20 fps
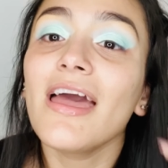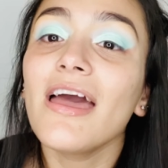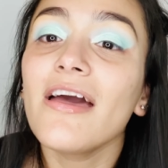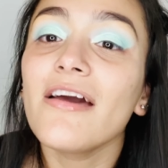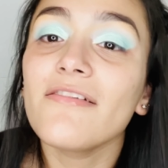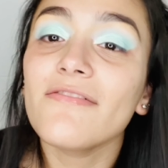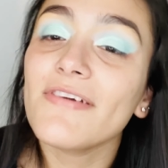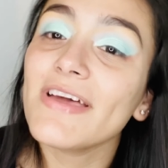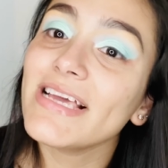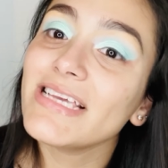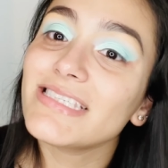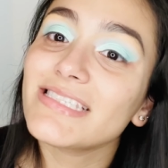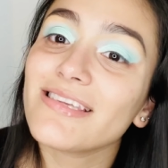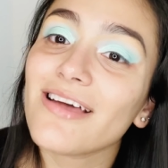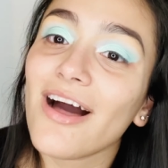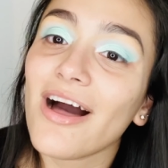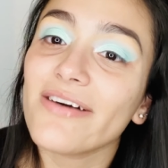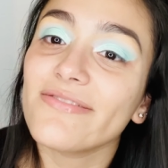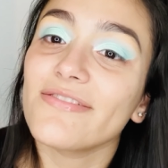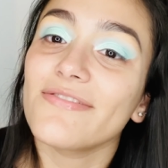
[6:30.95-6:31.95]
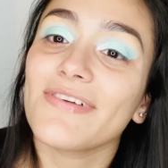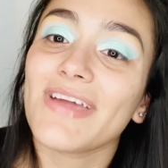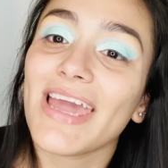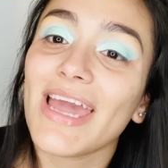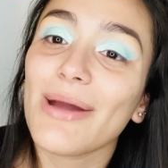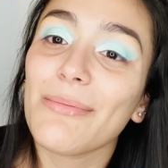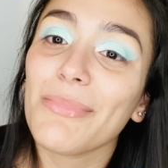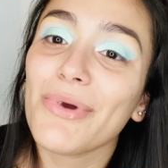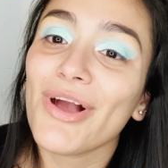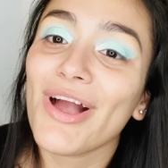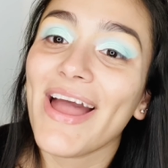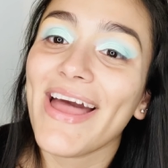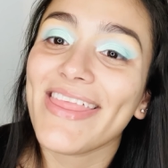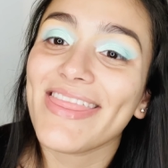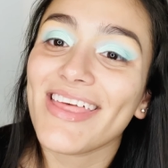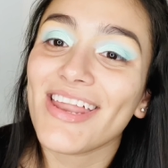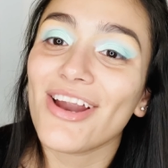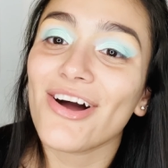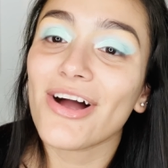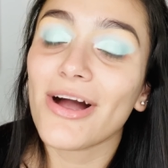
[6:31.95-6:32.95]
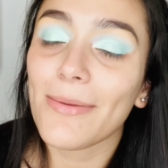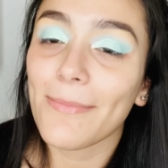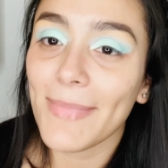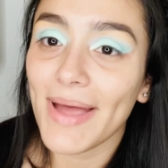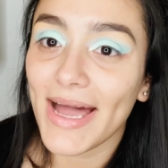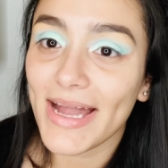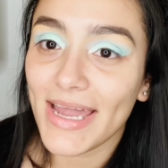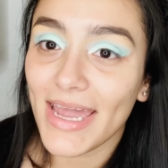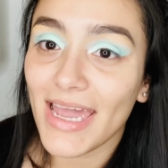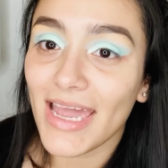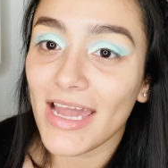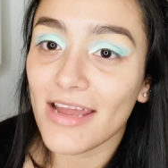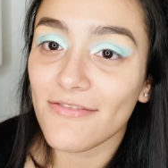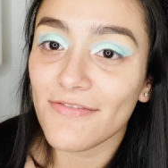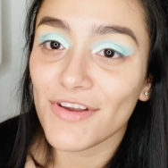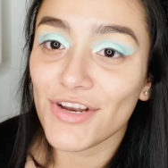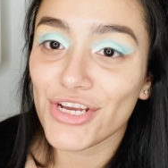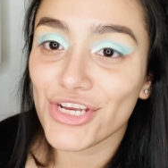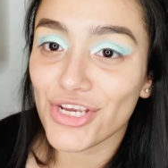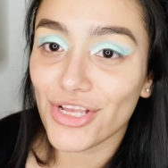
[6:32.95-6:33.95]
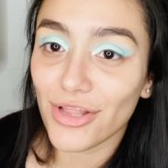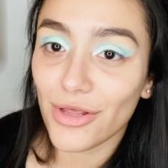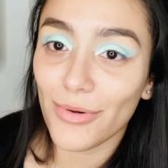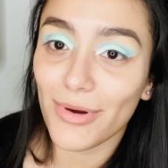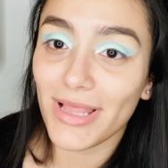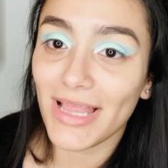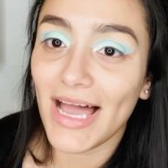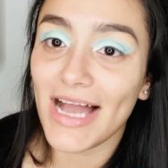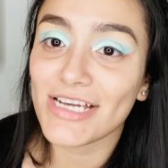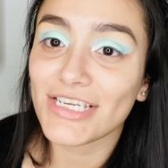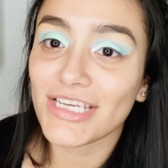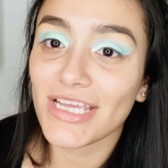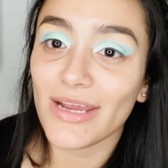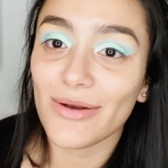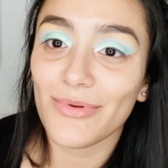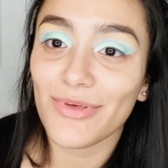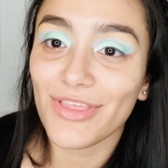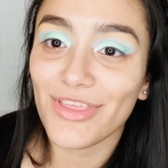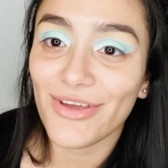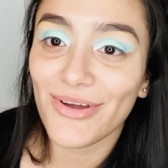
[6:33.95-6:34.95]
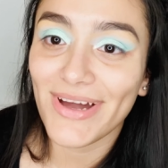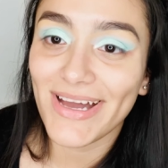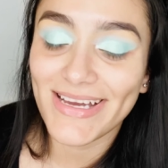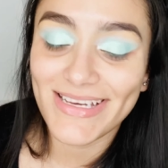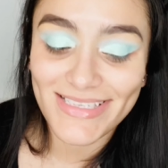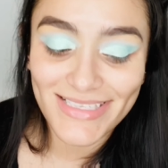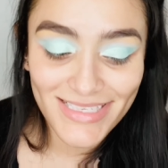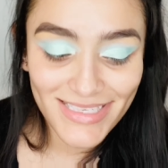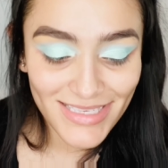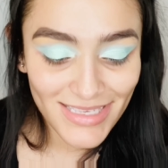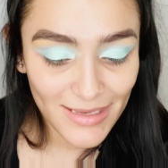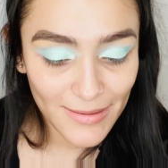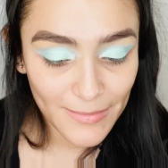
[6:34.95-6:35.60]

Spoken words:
face off of camera, and then I'll come back and finish the lower lash line with you guys.